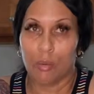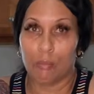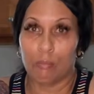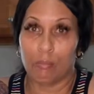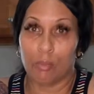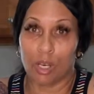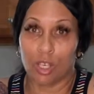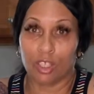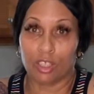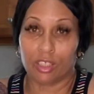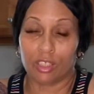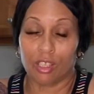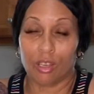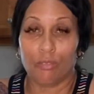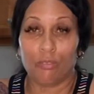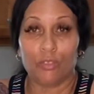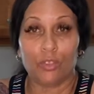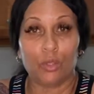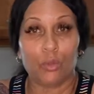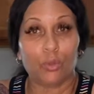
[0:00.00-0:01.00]
but
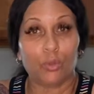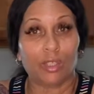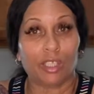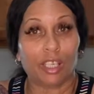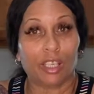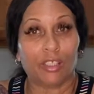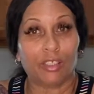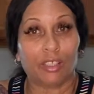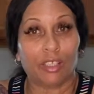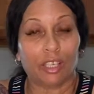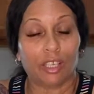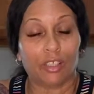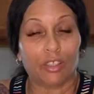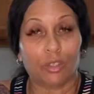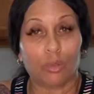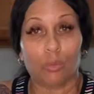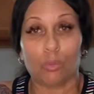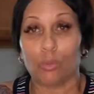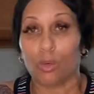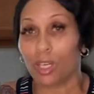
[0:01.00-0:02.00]
if you can get
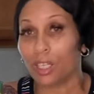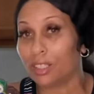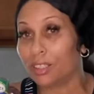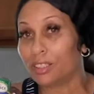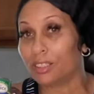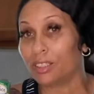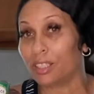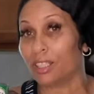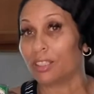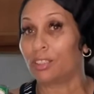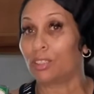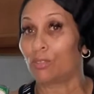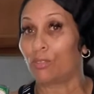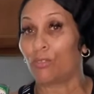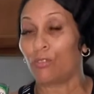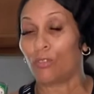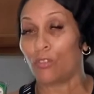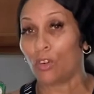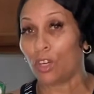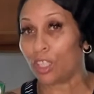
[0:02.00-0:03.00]
the ones that's
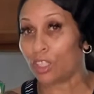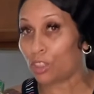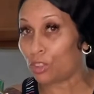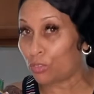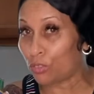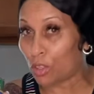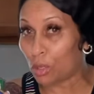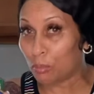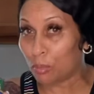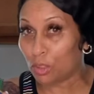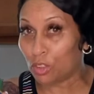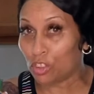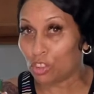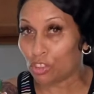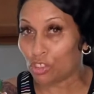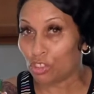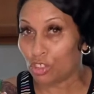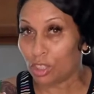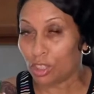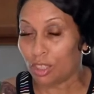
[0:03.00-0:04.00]
fresh from the
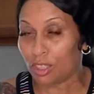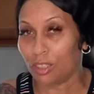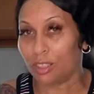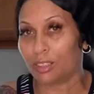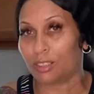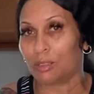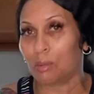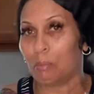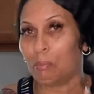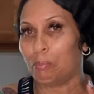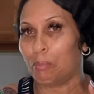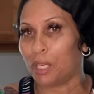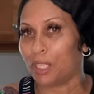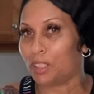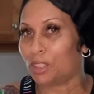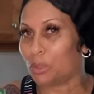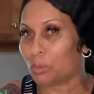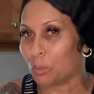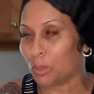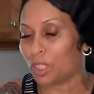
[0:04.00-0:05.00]
tree is the
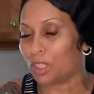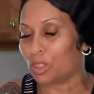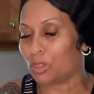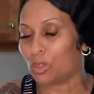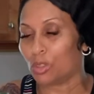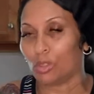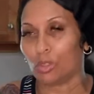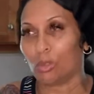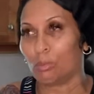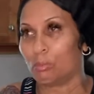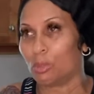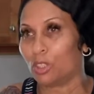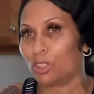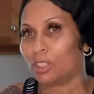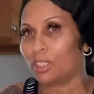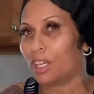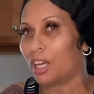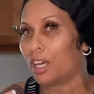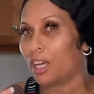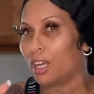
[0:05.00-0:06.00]
best way to go. But
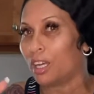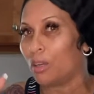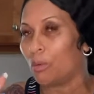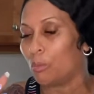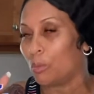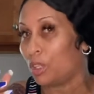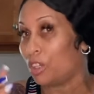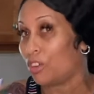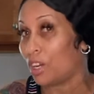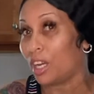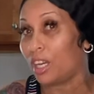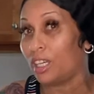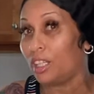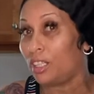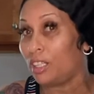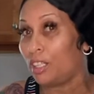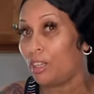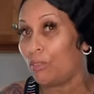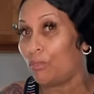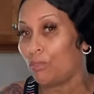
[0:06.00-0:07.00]
where I
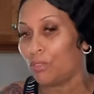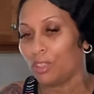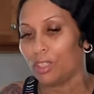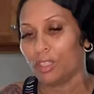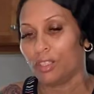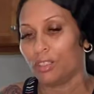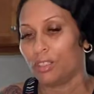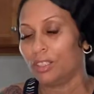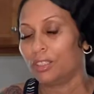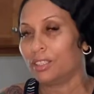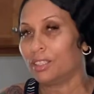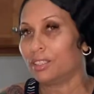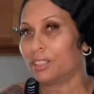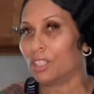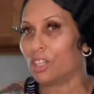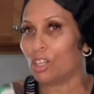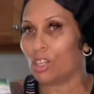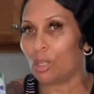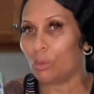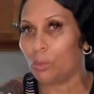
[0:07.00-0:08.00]
live, this is
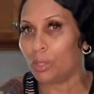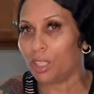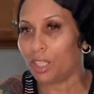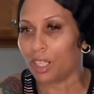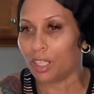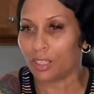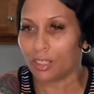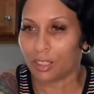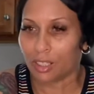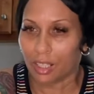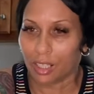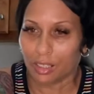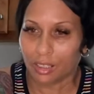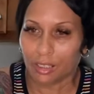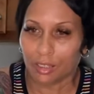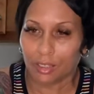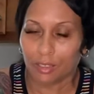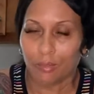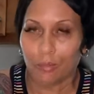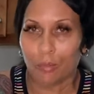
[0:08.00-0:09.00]
all we can
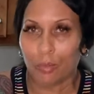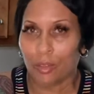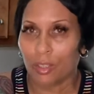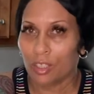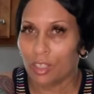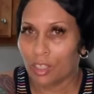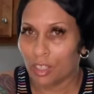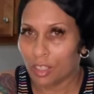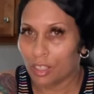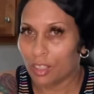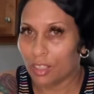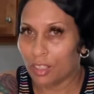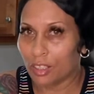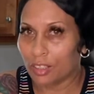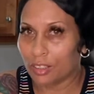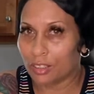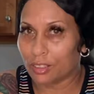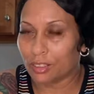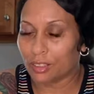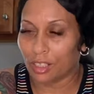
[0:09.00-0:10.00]
get.
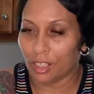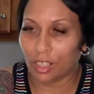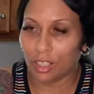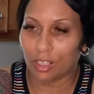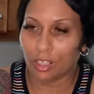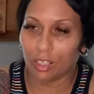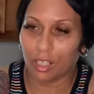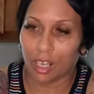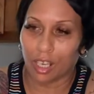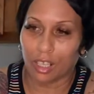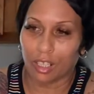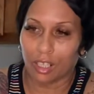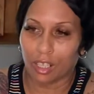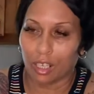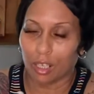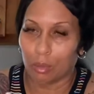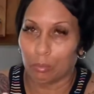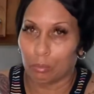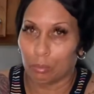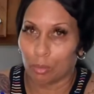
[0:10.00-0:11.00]
It's in like
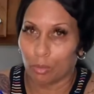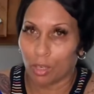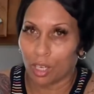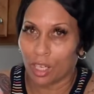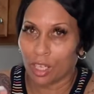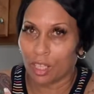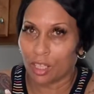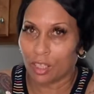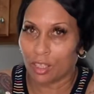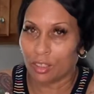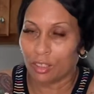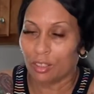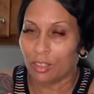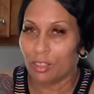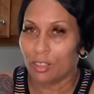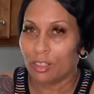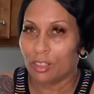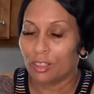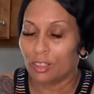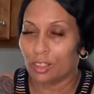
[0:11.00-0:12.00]
a brine,
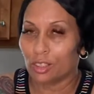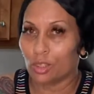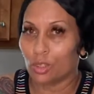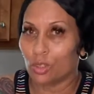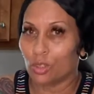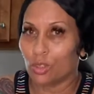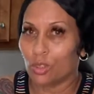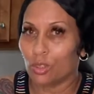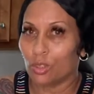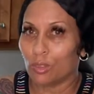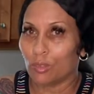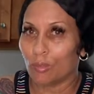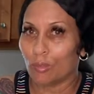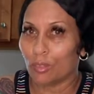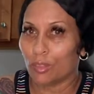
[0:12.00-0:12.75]
so